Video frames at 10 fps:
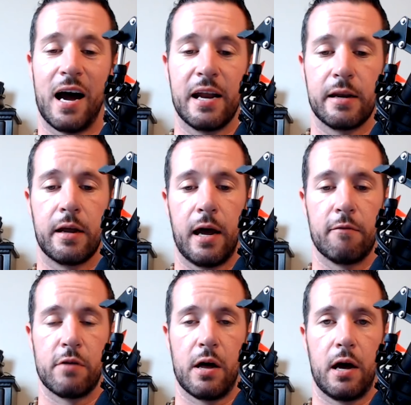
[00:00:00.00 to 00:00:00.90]
I didn't
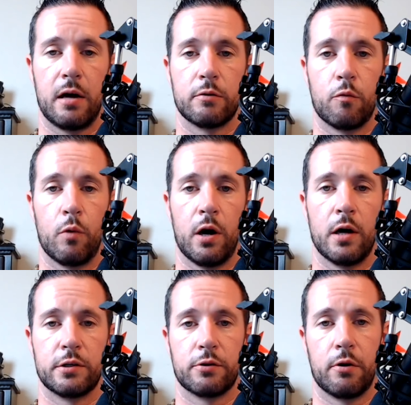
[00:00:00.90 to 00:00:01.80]
have that when
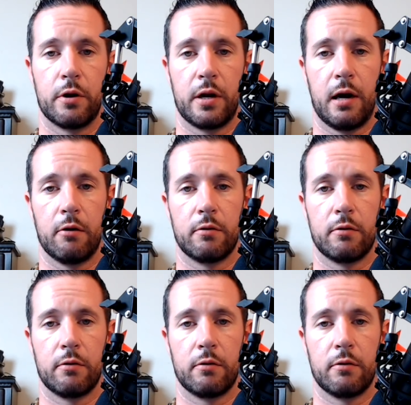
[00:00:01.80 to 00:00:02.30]
I started